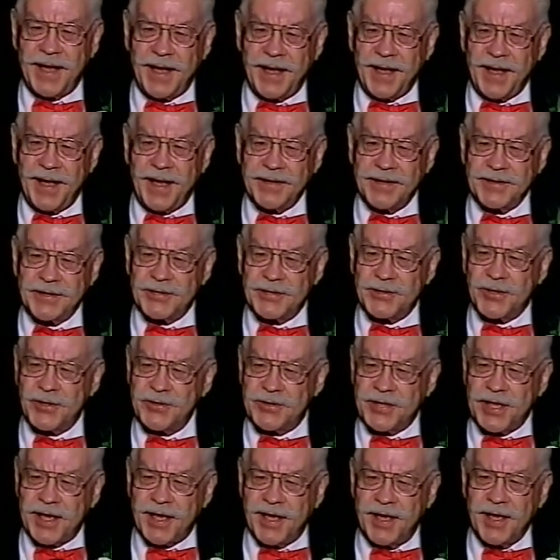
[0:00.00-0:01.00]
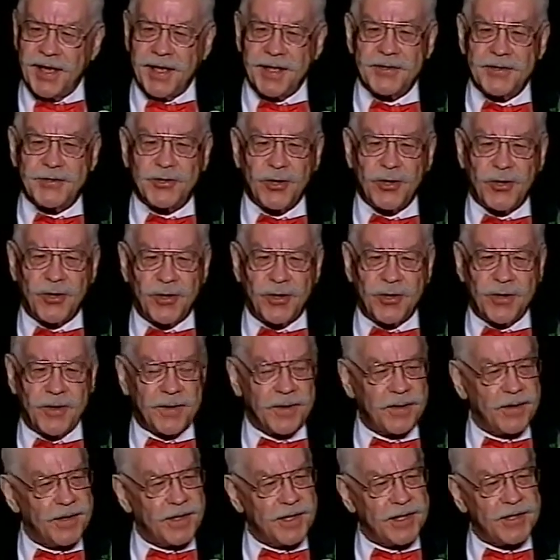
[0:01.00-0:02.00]
I'm just going to take a little
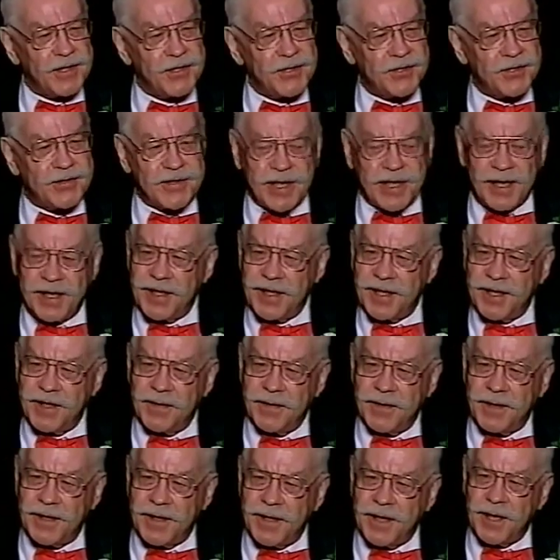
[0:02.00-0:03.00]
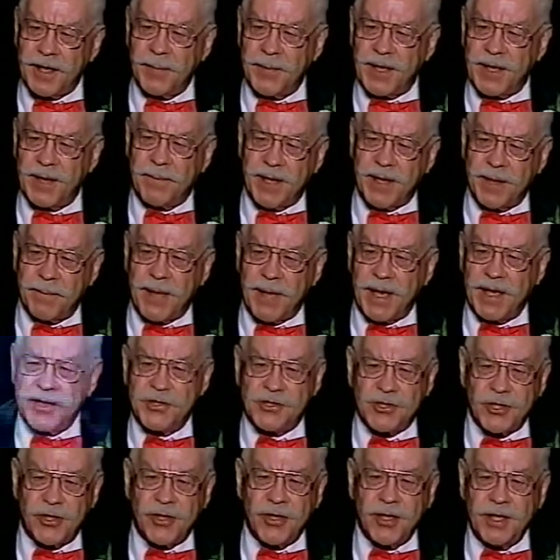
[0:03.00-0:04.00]
tour, tell you a little bit about my
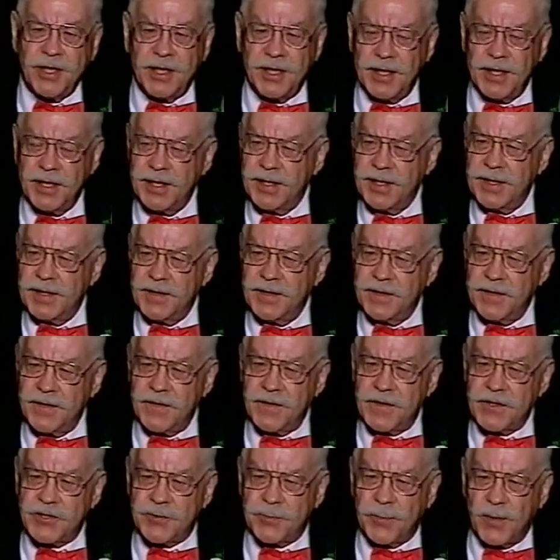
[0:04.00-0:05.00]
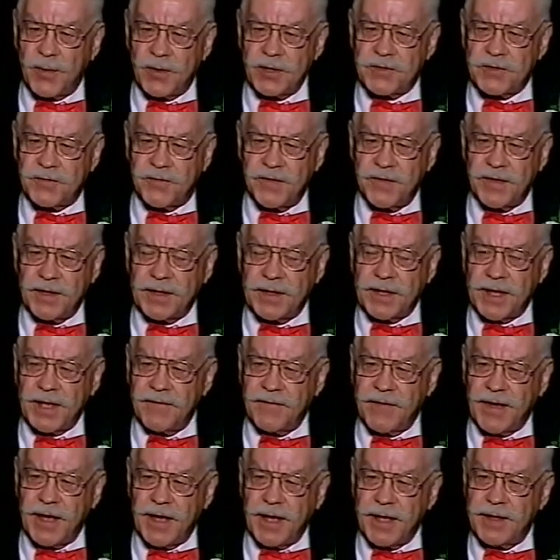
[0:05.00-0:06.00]
journey in the sports field.
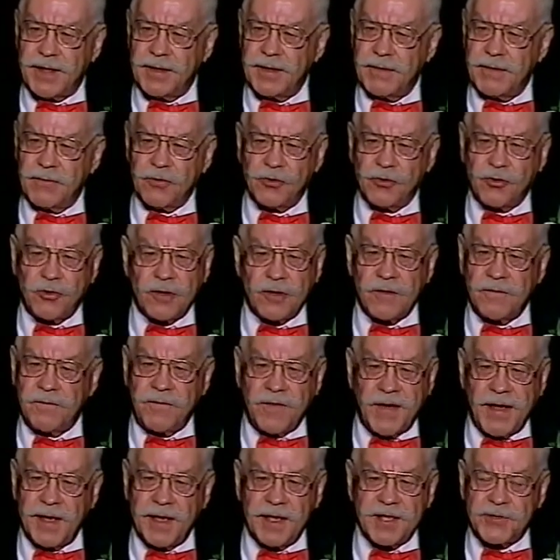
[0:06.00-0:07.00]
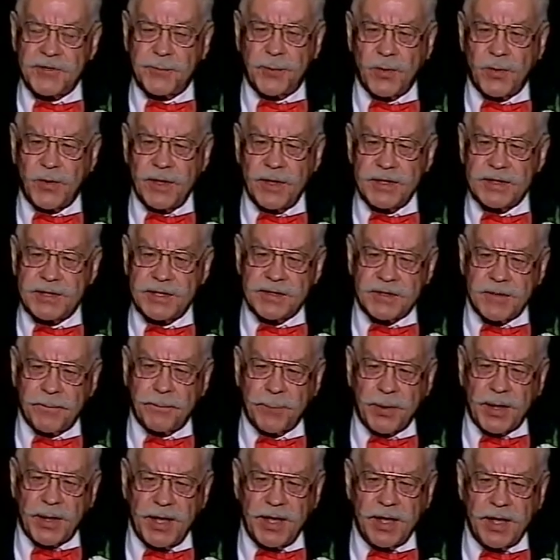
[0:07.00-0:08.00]
I've had good vantage points as a
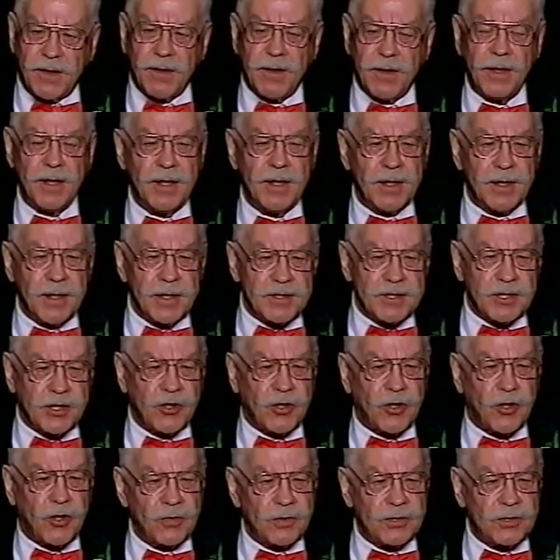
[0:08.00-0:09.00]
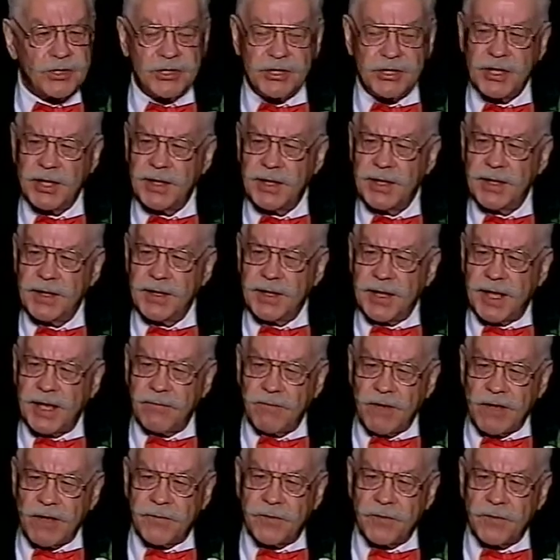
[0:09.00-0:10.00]
player, as a coach. I
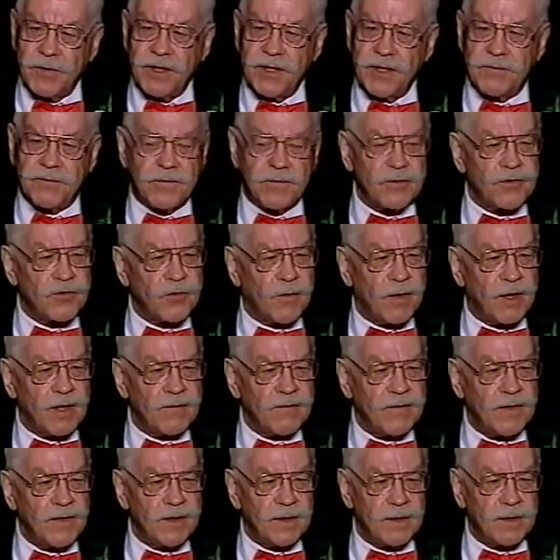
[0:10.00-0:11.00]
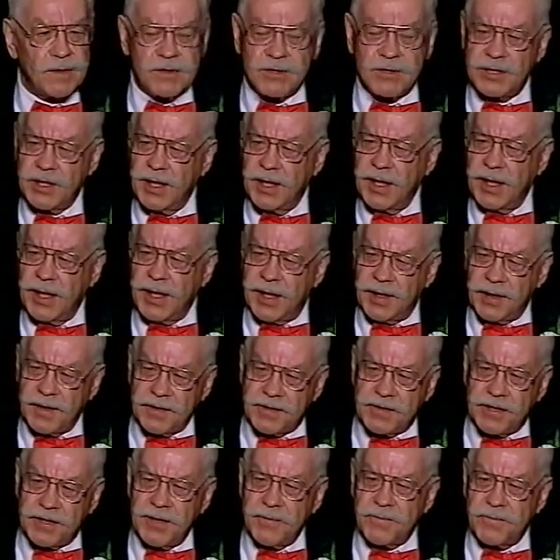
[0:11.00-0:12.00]
refereed for 12 years, and
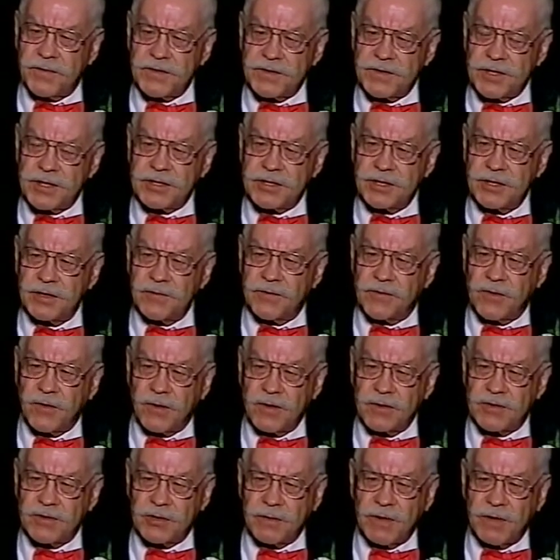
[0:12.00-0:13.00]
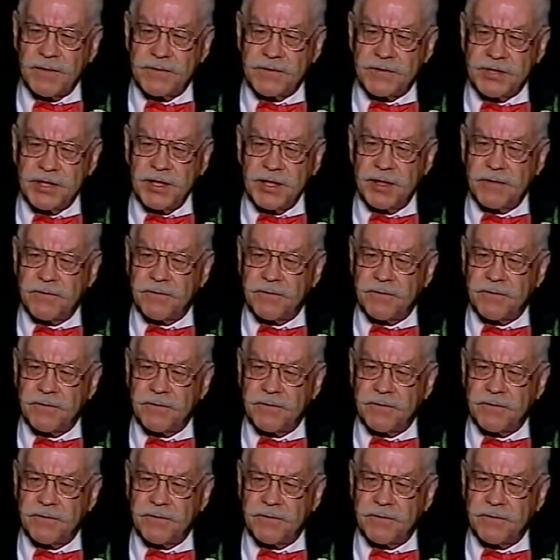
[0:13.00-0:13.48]
a team physician, of course, so I've seen it